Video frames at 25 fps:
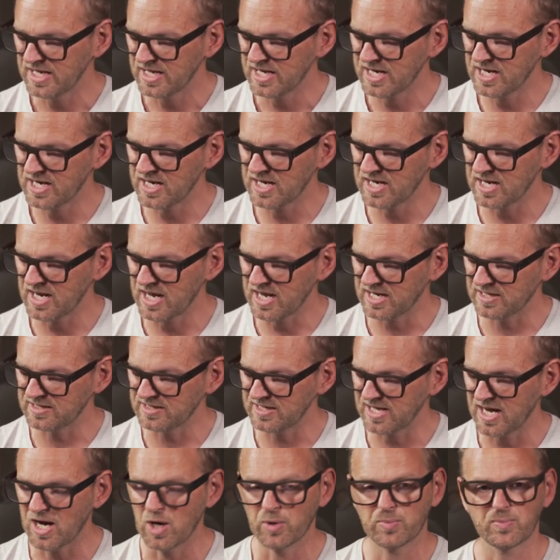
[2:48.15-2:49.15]
in and
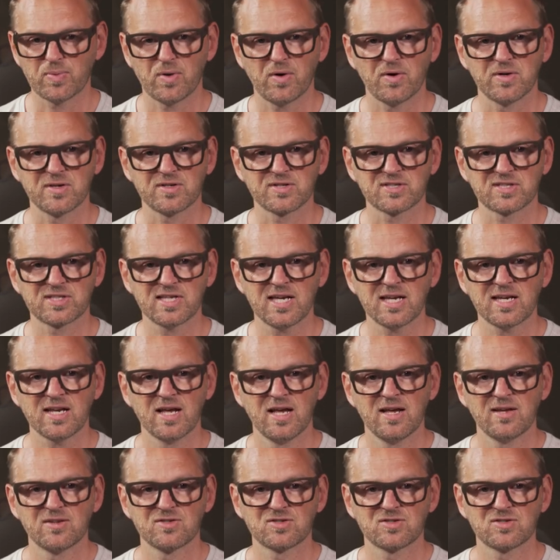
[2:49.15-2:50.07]
the out point set.